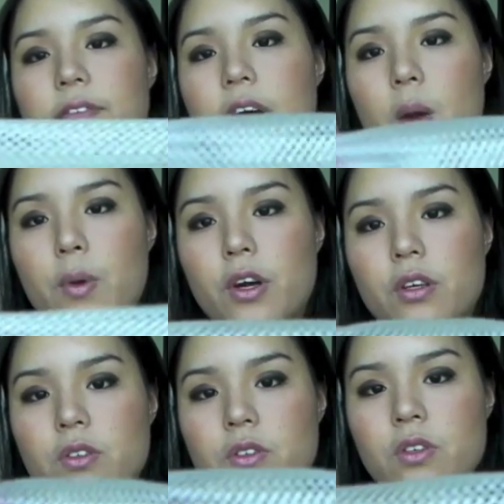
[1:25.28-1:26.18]

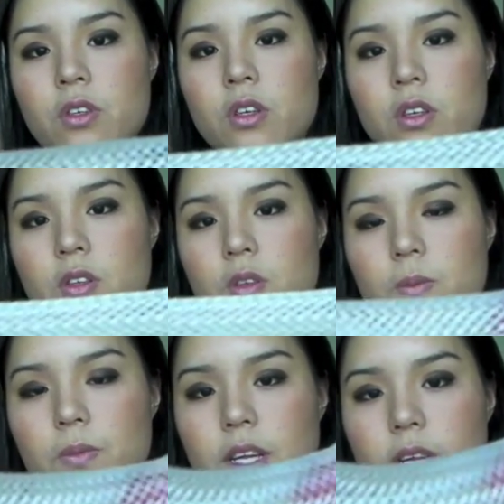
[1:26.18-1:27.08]
fibers
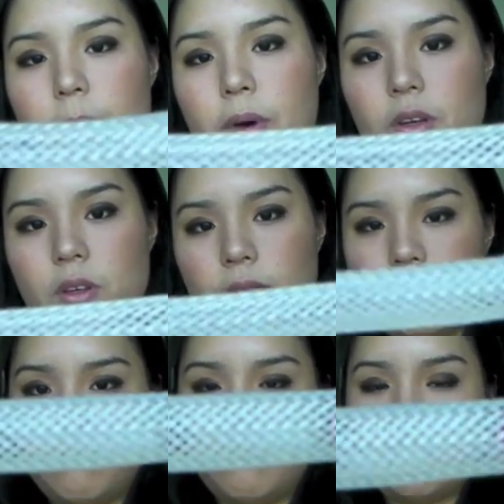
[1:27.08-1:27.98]
in a bundle.
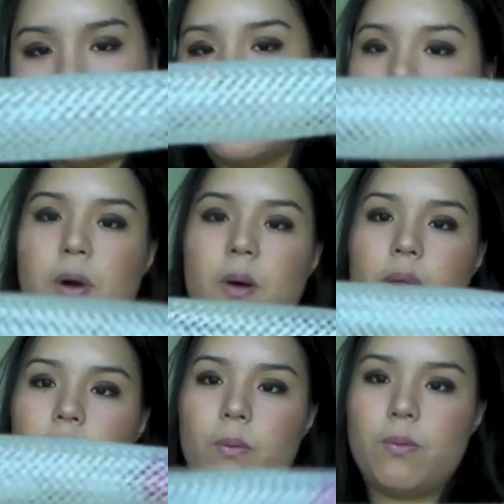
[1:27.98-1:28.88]
That's
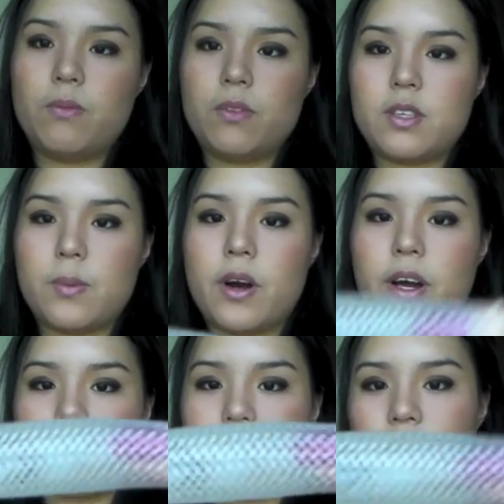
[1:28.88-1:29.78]
probably
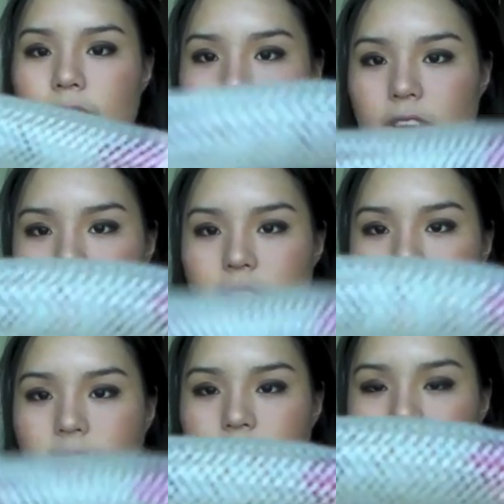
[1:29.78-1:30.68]
summarized. See, look, it's
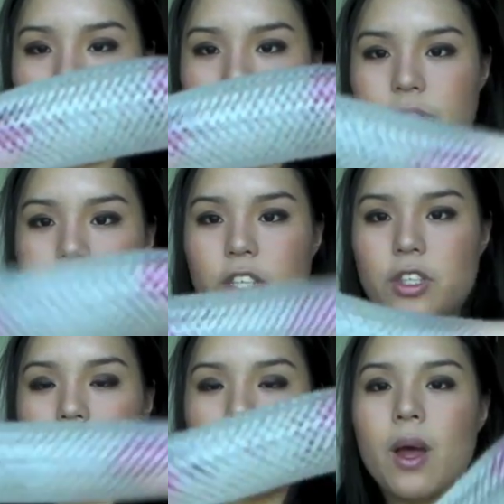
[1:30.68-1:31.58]
like a Chinese finger
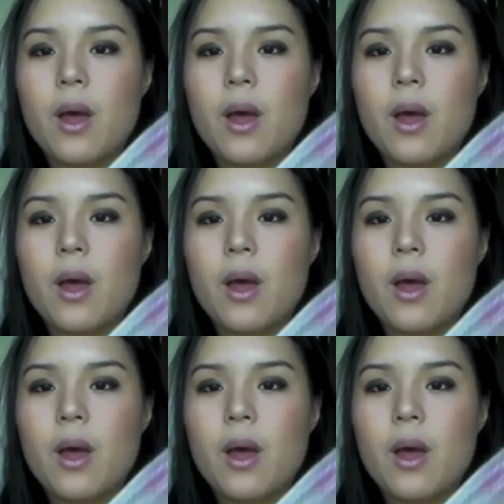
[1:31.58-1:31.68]
trap.